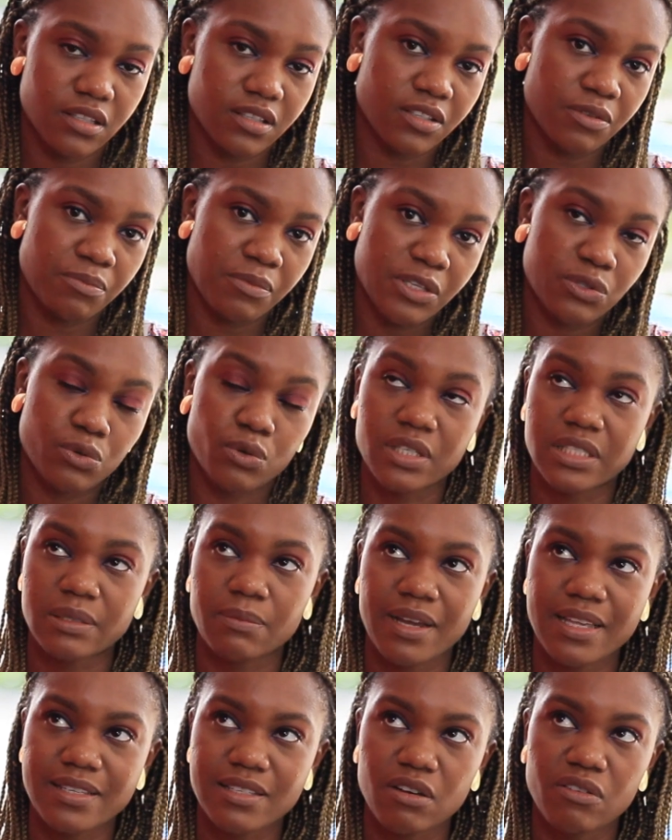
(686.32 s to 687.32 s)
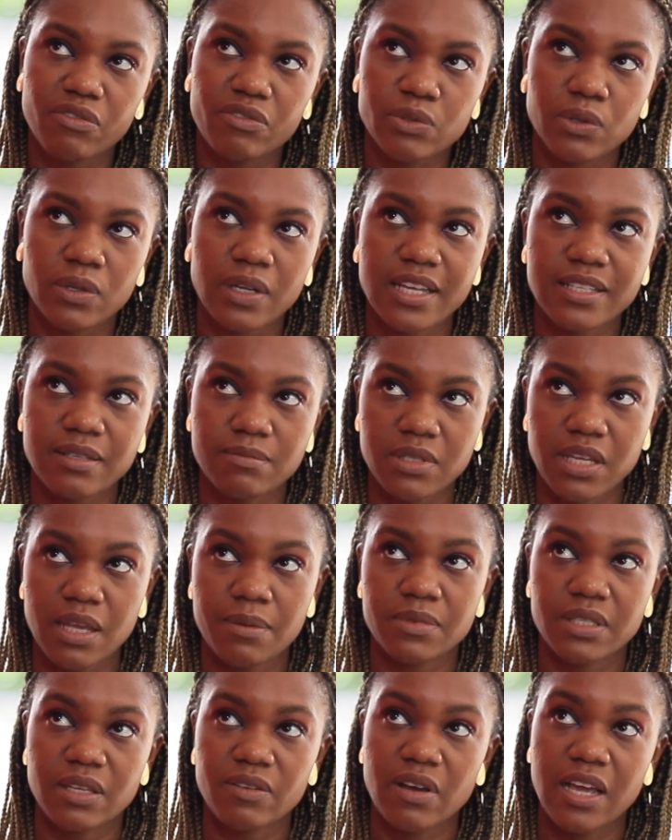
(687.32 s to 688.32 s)
me talking to myself as well. Like
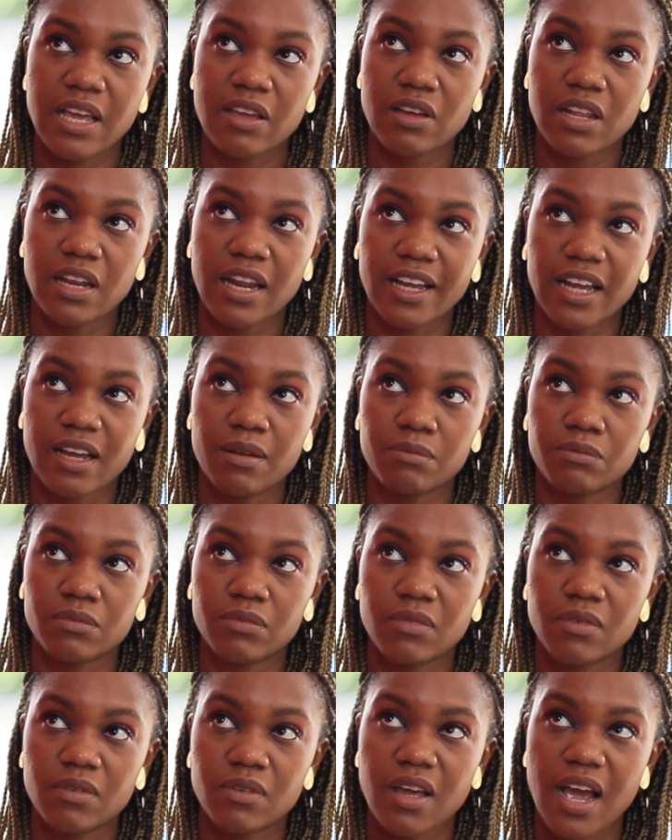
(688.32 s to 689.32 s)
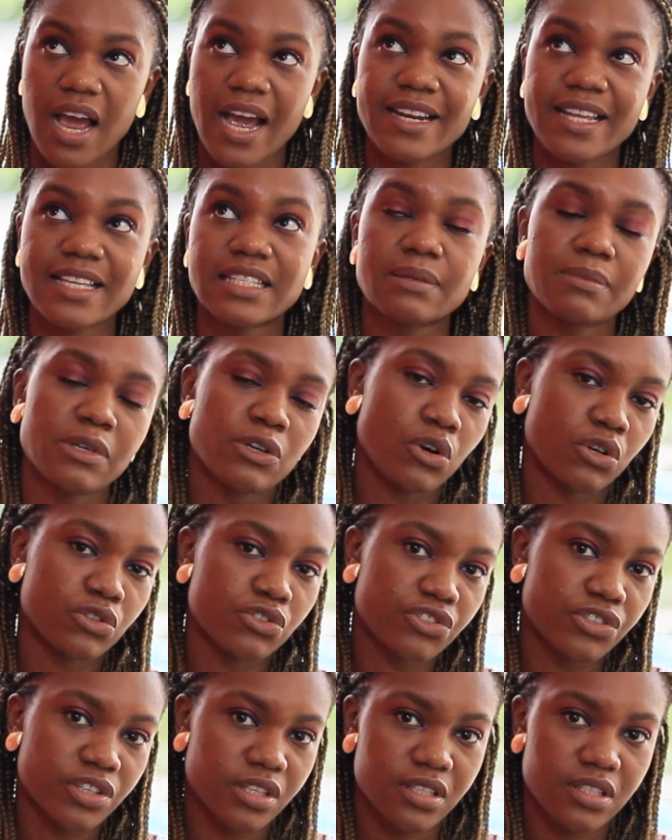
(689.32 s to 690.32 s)
sometimes I need to be
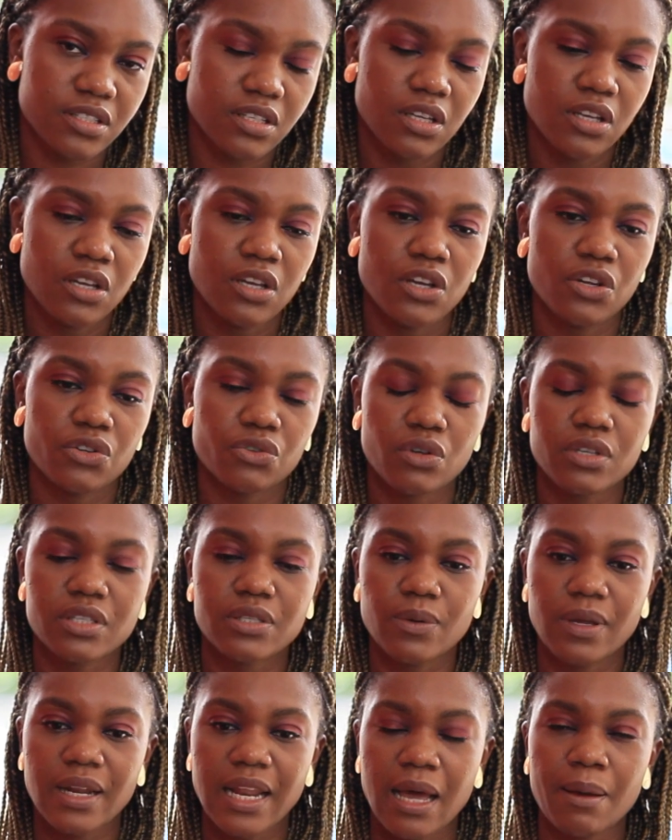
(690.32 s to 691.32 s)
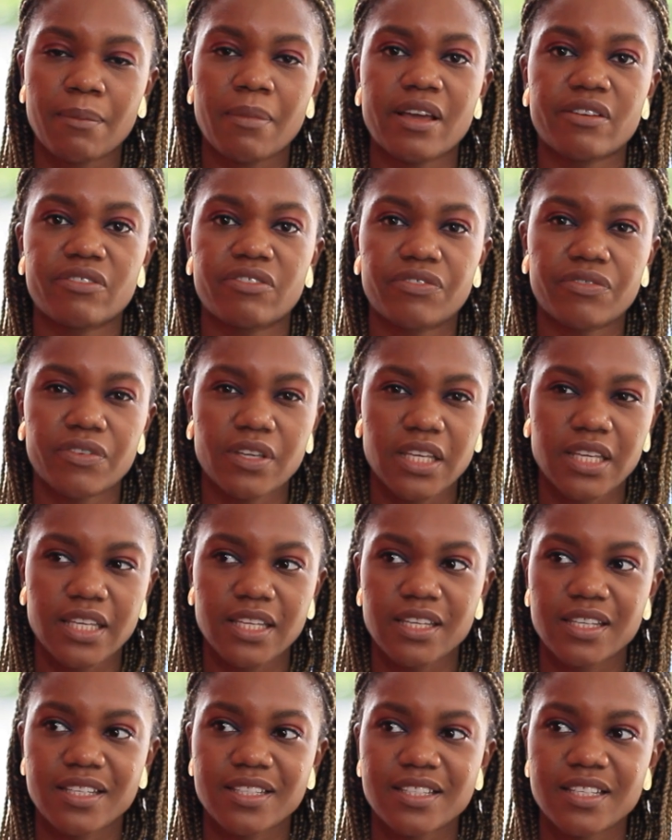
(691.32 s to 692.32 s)
conscious not to allow my
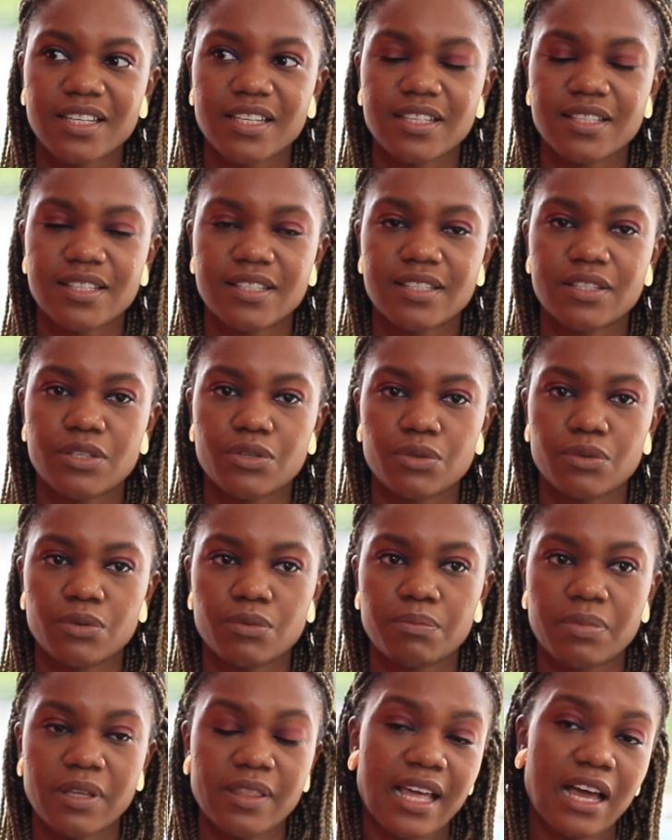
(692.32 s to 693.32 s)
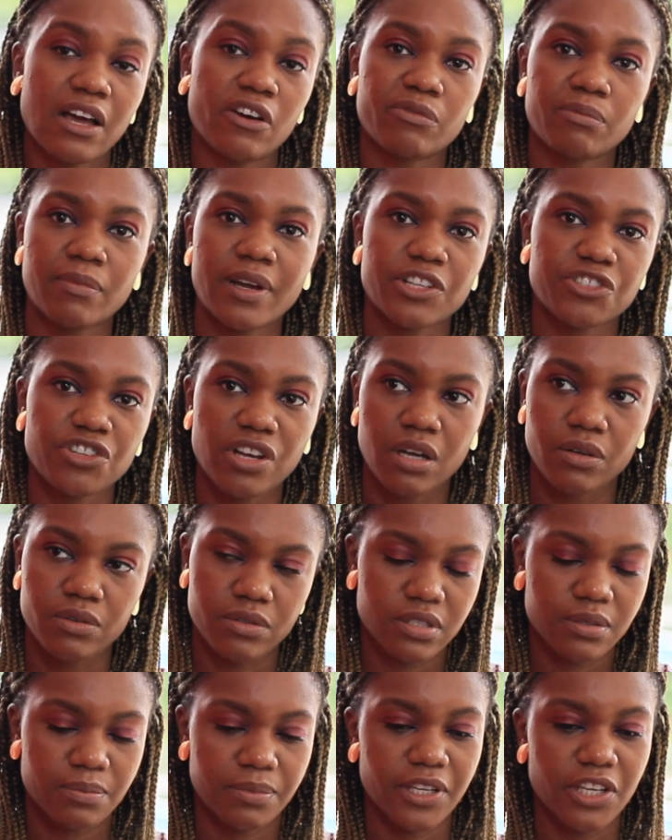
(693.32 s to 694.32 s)
fears to be that of my
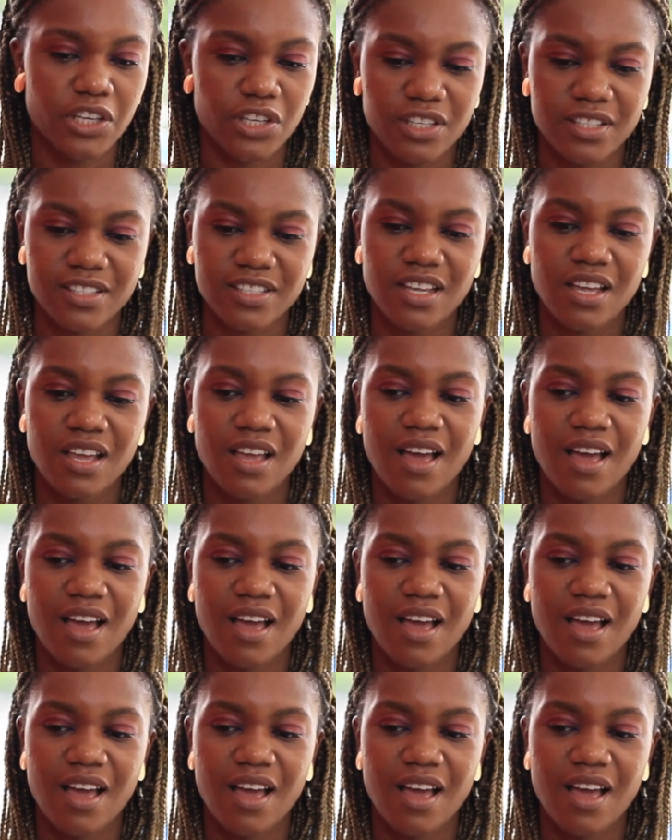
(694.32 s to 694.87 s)
child, because,